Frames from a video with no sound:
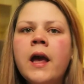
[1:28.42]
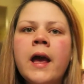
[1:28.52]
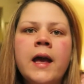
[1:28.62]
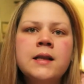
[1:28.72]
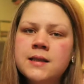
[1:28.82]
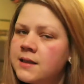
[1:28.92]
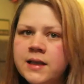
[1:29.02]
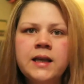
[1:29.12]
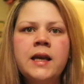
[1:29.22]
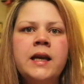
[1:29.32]
And
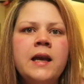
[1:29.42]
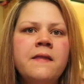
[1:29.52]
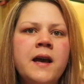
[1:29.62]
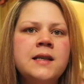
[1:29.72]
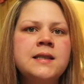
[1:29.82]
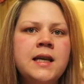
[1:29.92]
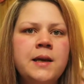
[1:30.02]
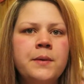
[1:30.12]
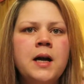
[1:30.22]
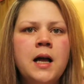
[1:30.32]
sticking in that
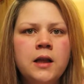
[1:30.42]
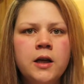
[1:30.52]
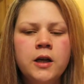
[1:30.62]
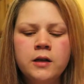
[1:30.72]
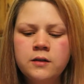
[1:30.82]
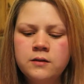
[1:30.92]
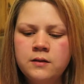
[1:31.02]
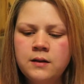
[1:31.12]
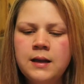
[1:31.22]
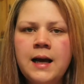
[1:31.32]
same color
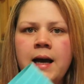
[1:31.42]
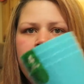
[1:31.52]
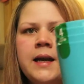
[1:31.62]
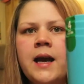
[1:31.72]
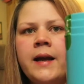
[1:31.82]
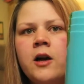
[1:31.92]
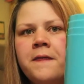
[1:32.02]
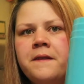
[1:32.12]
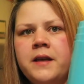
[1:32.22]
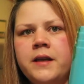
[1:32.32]
line, I
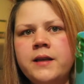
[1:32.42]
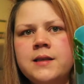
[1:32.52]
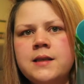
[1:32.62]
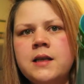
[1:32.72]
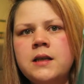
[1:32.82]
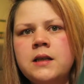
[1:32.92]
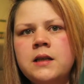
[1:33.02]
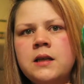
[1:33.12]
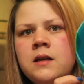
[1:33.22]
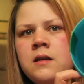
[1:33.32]
got these
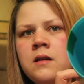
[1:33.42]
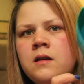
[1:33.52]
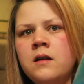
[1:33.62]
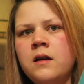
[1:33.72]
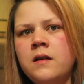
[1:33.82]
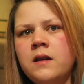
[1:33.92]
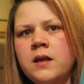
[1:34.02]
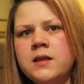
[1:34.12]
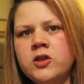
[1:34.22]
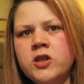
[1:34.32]

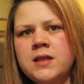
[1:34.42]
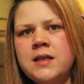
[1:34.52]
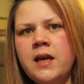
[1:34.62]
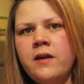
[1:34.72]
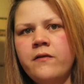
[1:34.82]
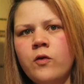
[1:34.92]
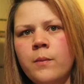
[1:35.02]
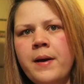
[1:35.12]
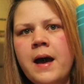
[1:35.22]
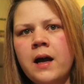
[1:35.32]
these are just a
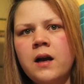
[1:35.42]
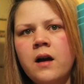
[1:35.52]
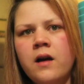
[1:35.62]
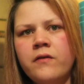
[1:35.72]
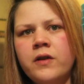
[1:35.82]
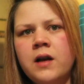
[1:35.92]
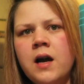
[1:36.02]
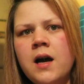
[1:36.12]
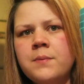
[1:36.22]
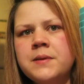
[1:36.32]
four pack of
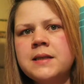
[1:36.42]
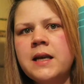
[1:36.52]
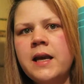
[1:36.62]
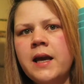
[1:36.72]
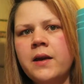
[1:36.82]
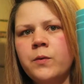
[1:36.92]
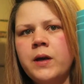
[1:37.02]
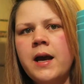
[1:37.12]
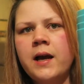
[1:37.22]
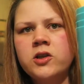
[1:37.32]
cups and
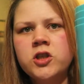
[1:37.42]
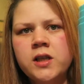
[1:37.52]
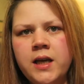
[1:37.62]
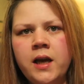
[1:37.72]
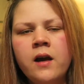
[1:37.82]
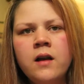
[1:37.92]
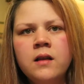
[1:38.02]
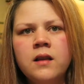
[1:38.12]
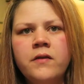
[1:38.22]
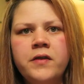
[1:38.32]
we actually
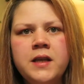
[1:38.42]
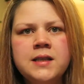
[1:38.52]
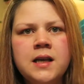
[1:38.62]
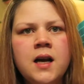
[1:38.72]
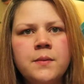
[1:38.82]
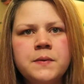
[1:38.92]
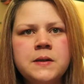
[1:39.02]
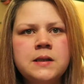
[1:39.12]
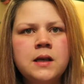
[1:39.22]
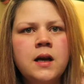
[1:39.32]
love these
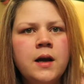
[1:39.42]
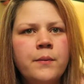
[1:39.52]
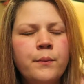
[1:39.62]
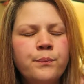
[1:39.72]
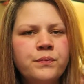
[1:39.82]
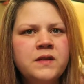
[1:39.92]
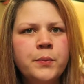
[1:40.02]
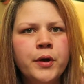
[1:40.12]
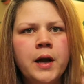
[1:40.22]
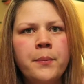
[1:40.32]
cups um,
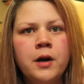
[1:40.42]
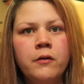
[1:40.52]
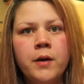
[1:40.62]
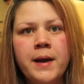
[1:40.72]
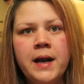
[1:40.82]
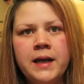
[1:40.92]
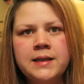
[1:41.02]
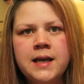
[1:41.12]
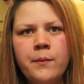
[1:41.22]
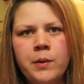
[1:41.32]
to bring up in our room at
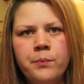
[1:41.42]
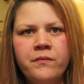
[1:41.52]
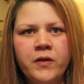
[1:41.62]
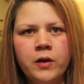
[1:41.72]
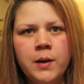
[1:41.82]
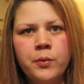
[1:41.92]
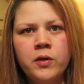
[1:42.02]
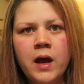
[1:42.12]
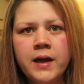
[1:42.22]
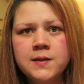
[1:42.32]
nighttime. We fill it up
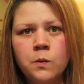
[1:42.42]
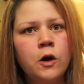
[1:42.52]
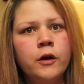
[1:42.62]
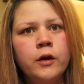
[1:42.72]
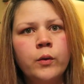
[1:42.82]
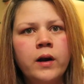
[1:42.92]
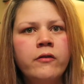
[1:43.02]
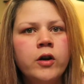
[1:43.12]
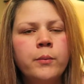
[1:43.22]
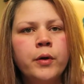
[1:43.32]
with ice water or
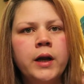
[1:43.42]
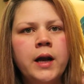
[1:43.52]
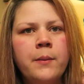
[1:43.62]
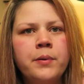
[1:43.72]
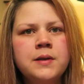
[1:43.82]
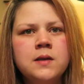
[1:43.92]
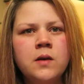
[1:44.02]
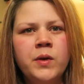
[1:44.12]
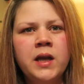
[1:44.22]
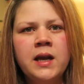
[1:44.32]
whatever and bring it up so
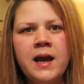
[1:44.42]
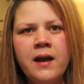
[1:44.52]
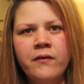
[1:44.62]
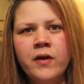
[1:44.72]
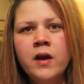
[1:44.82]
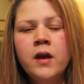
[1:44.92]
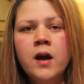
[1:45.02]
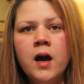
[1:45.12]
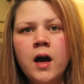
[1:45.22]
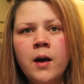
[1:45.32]
that we can have
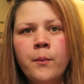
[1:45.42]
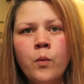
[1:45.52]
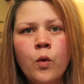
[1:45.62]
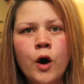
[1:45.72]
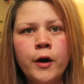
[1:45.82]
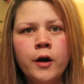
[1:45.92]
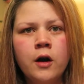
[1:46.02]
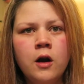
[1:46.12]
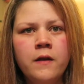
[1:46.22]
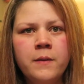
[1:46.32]
um,
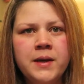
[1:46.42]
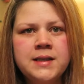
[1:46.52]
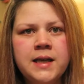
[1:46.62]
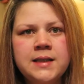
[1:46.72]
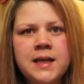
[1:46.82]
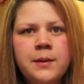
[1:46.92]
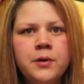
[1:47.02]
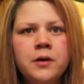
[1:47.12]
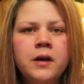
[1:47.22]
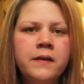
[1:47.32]
water on the bedside
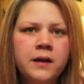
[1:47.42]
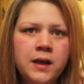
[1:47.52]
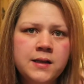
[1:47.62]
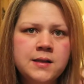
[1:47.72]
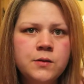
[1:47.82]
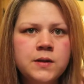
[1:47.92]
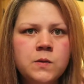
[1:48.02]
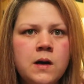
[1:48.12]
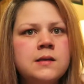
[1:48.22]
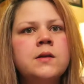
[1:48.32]
table and the kids do
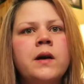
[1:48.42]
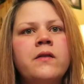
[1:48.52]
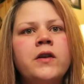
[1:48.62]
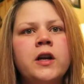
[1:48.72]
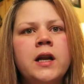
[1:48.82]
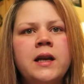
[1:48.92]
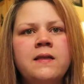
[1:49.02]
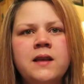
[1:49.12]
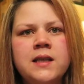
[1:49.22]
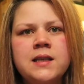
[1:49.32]
as well. So I figured I'd
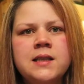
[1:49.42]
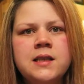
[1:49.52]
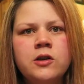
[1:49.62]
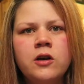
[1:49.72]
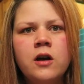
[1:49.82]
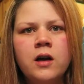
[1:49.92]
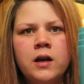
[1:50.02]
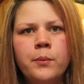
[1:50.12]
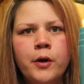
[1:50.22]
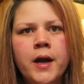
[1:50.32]
get these because they're not
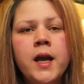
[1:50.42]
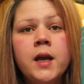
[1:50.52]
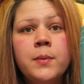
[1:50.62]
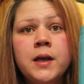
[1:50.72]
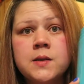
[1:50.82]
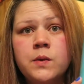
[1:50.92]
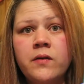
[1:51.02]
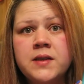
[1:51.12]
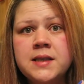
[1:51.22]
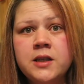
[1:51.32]
gonna break because we
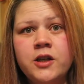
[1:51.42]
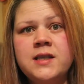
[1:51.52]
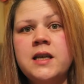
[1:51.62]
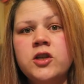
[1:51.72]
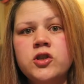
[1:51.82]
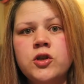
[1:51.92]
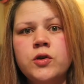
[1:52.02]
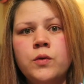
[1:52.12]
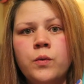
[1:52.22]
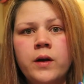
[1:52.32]
have a serious
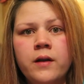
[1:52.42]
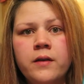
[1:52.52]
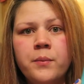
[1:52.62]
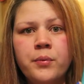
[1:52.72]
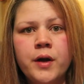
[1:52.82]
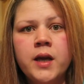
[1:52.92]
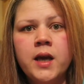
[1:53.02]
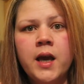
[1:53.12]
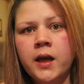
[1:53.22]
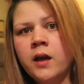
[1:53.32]
issue with
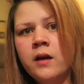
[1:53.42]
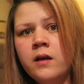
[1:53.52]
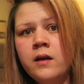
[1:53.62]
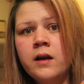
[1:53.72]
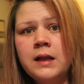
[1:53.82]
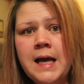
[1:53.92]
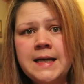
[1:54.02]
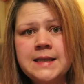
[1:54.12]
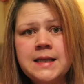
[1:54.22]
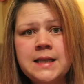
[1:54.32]
breaking
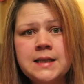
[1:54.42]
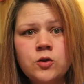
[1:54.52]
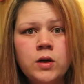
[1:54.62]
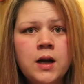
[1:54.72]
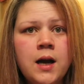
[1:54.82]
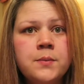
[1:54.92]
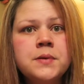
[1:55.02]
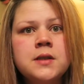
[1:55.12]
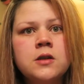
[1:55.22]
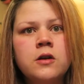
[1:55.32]
glasses or
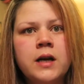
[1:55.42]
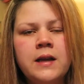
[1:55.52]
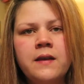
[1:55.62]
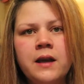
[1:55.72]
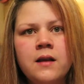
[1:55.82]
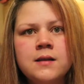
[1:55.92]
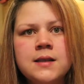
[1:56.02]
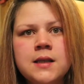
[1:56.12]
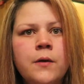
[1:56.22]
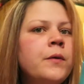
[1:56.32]
cups or anything
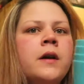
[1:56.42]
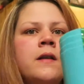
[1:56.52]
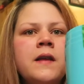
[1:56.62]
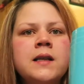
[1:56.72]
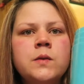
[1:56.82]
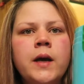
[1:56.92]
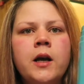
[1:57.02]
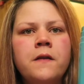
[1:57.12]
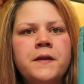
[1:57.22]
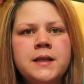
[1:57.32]
else. So that's why I
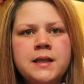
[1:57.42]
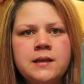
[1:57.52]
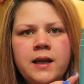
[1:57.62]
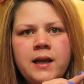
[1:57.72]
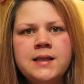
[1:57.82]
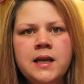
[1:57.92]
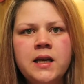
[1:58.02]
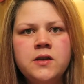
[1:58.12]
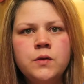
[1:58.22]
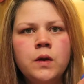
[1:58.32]
got these and like I said,
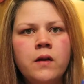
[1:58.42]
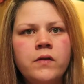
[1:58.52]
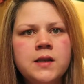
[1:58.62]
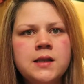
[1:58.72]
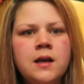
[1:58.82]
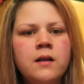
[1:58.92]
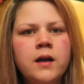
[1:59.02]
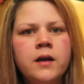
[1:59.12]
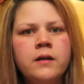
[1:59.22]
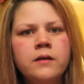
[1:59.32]
I do love this
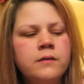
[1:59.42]
color.